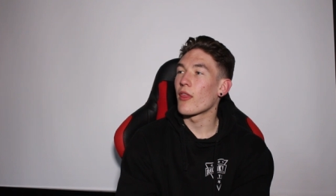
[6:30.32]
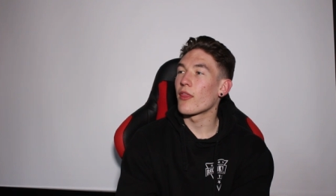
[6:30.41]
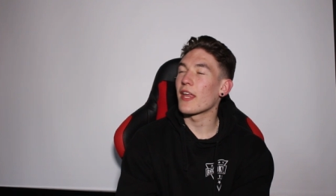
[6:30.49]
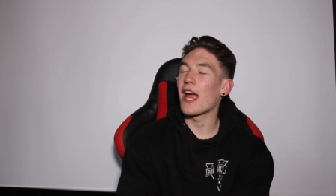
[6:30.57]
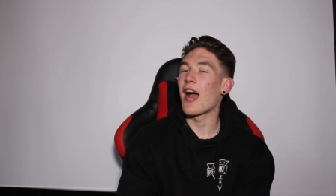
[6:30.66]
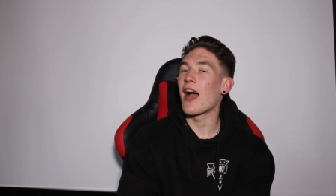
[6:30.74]

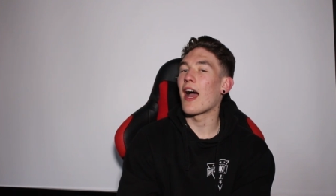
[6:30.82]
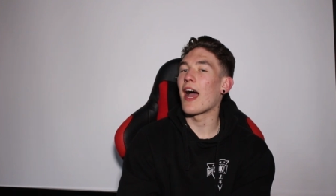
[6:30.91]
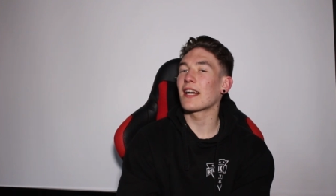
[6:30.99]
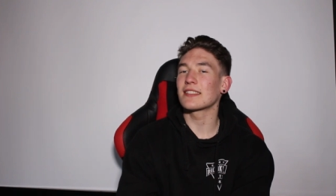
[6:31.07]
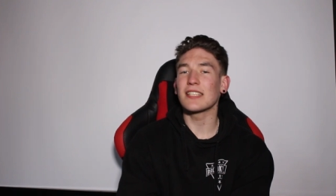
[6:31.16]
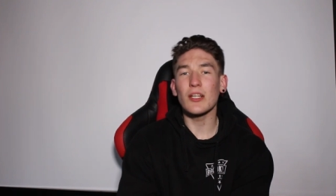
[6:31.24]
the
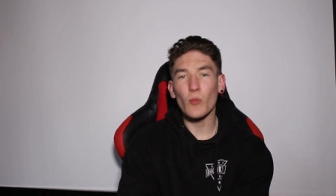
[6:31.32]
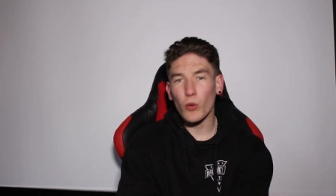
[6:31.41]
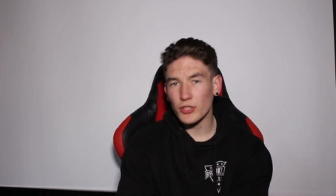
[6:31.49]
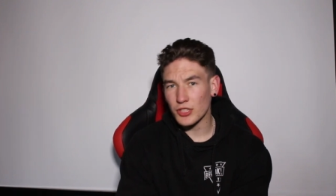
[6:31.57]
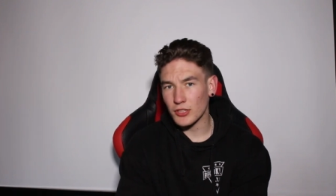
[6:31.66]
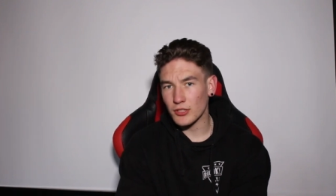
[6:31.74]
acting
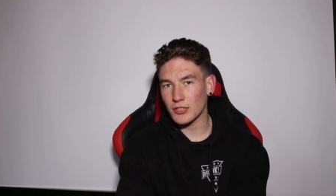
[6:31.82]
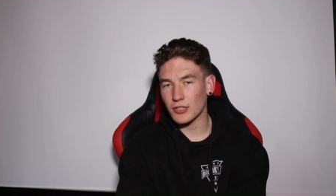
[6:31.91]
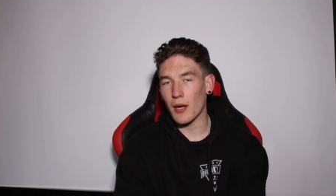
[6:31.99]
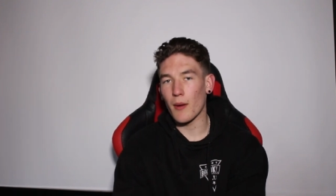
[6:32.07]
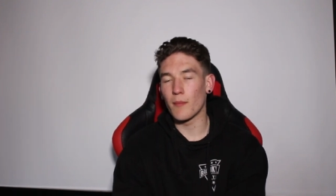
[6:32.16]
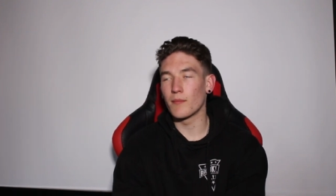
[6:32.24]

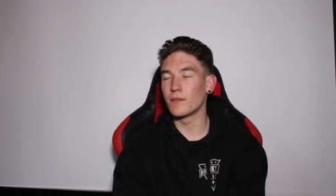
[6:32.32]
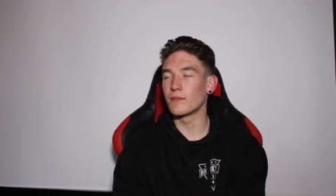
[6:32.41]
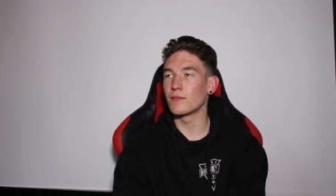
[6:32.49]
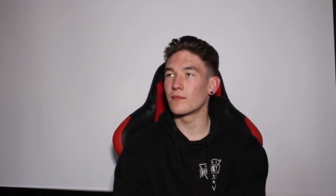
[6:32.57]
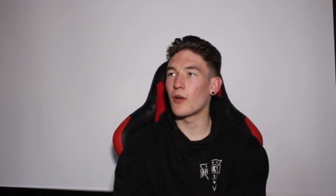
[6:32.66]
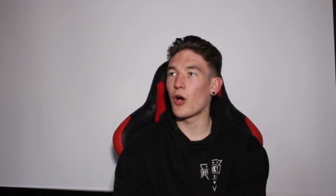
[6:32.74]
wasn't
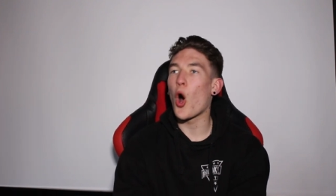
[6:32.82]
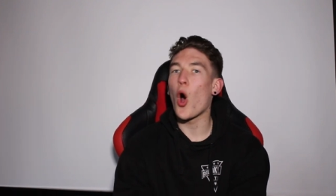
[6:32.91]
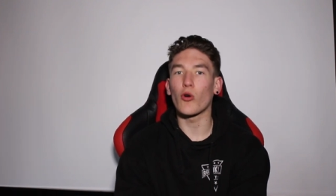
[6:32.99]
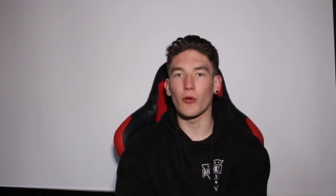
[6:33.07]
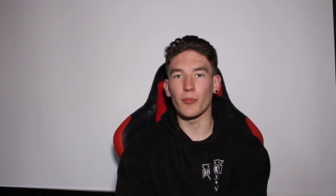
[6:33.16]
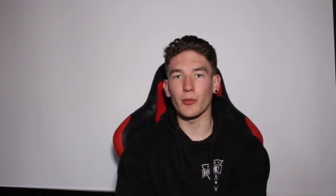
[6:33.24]

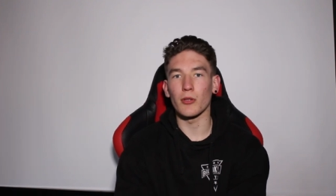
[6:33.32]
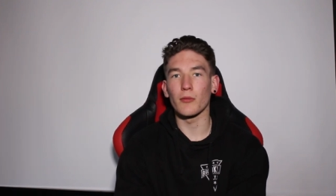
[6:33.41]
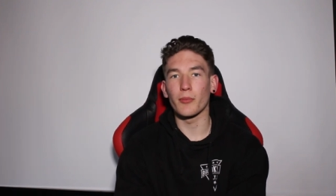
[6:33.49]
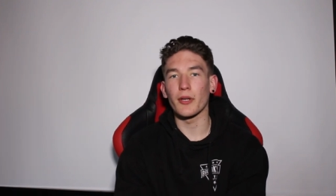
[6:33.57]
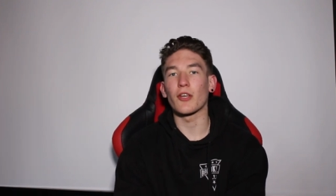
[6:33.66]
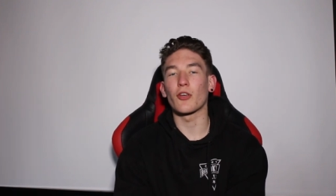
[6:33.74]

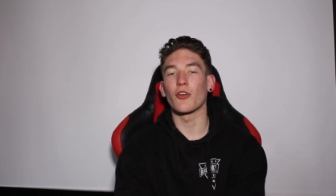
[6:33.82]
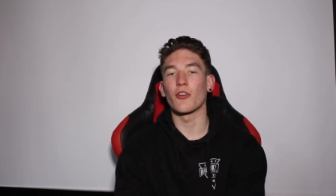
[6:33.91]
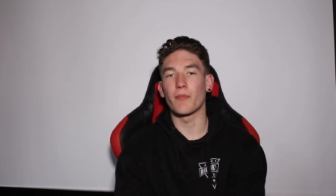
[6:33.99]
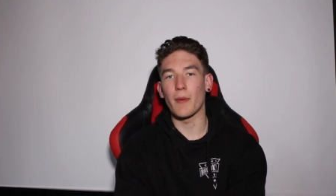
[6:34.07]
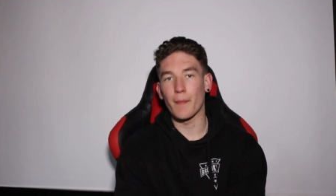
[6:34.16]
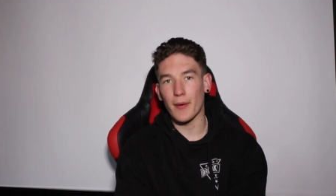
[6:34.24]
horrible, but it could
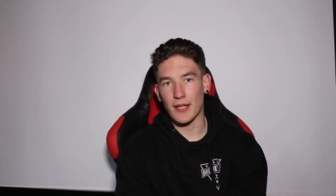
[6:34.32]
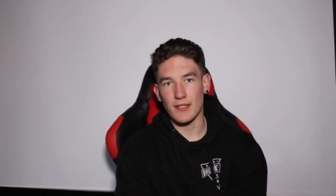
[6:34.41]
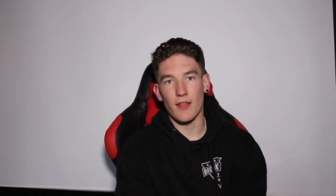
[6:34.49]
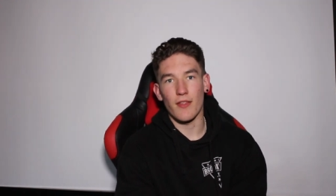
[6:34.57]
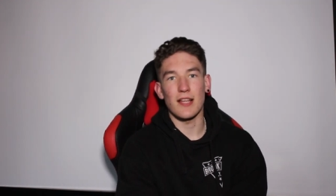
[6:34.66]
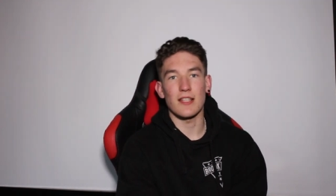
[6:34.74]
have been
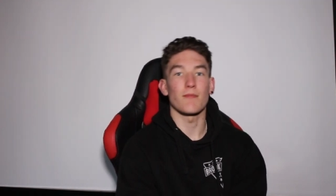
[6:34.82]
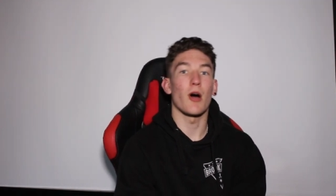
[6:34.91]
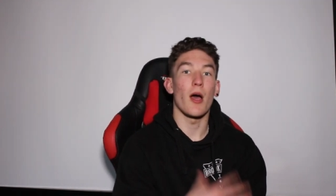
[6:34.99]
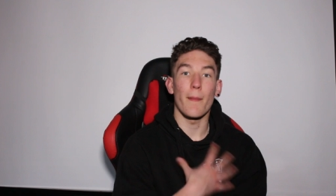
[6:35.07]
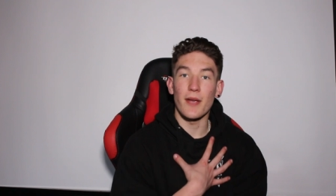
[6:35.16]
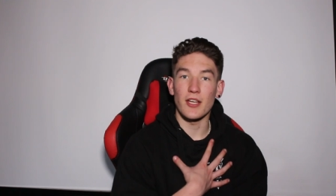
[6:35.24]
better. That's
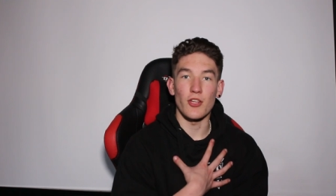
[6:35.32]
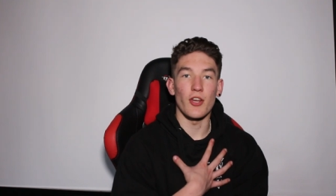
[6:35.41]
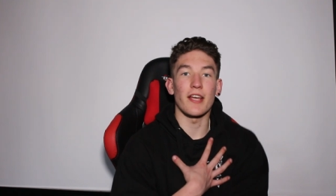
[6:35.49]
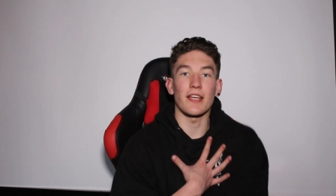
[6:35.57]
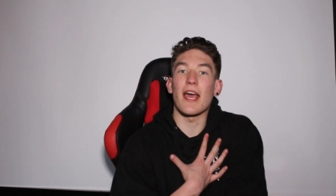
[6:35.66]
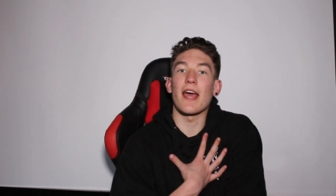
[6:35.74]
my
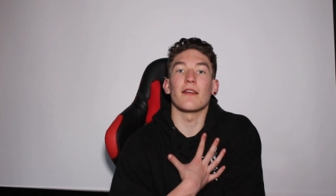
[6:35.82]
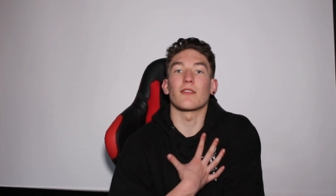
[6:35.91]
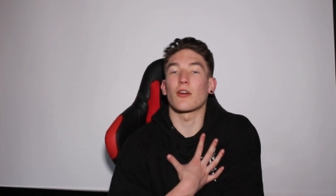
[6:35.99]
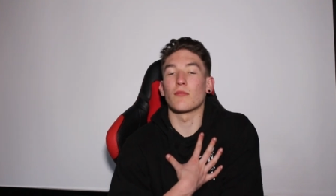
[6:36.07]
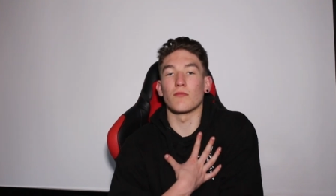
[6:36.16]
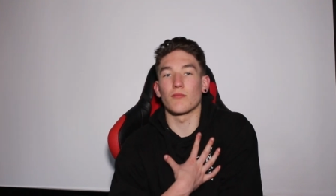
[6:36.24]
opinion. Again,
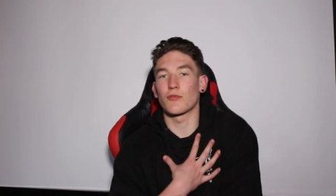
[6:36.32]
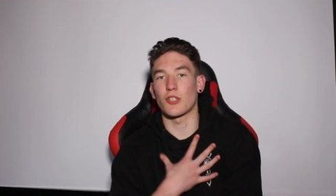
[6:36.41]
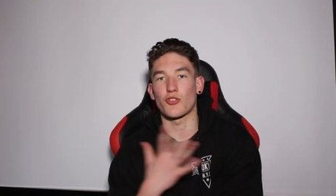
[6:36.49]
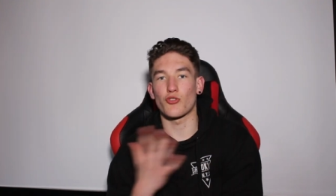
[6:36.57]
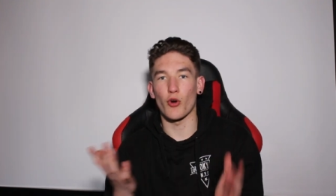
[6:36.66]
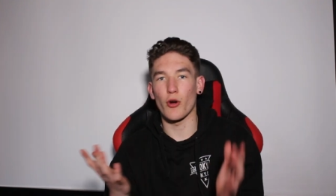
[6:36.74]
don't
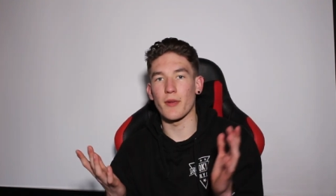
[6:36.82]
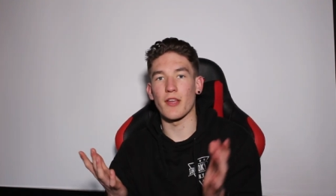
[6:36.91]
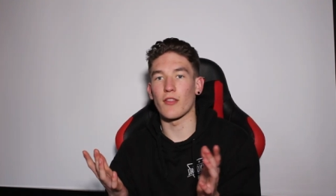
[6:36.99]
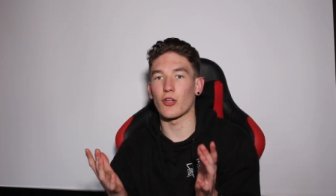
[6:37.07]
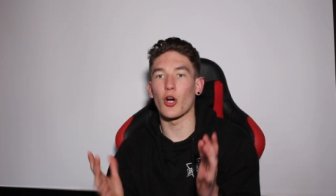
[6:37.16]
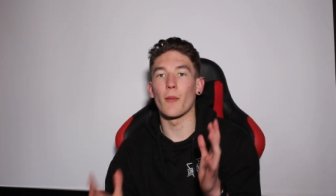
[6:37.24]
destroy me
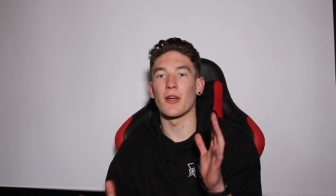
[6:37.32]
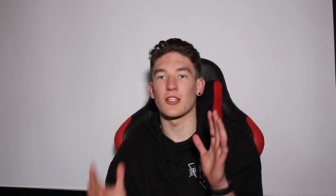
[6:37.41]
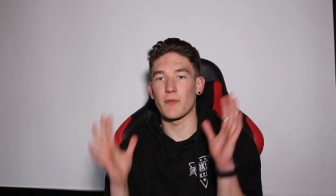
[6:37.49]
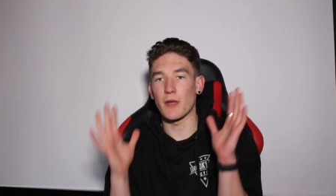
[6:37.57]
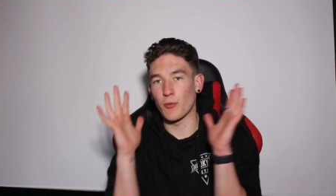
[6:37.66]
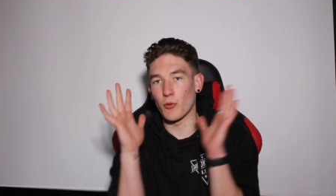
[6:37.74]
in the
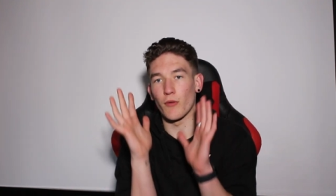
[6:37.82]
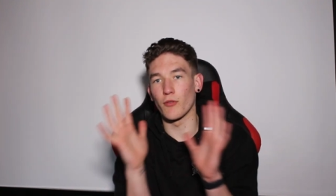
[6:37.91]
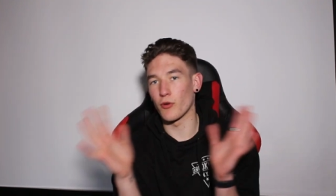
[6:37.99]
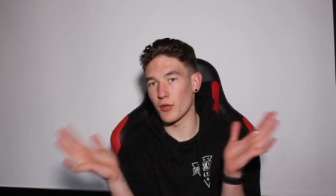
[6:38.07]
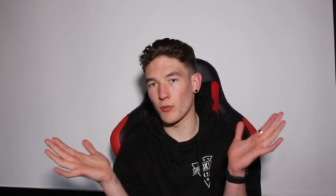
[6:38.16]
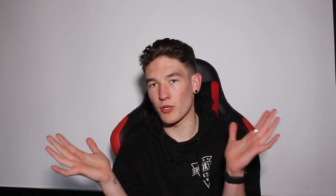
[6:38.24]
comments, people who have
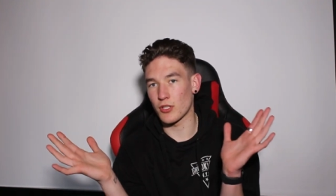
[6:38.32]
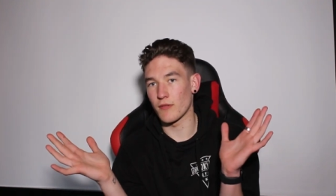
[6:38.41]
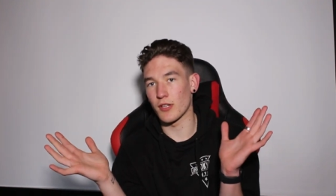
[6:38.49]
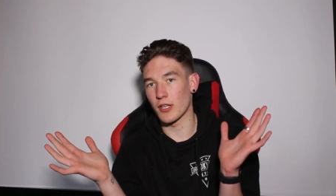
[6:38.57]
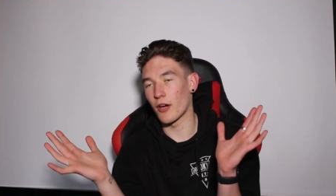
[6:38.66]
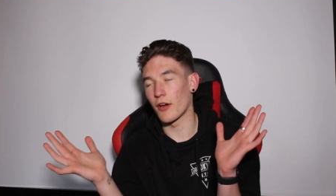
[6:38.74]
already watched the
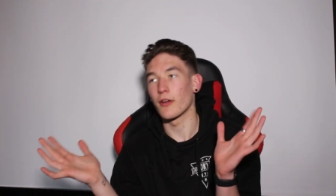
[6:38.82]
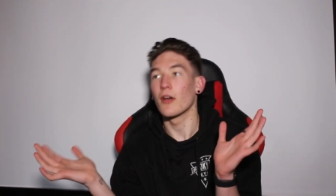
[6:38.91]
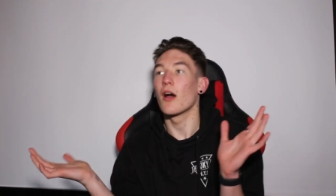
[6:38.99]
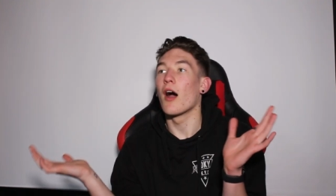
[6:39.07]
video.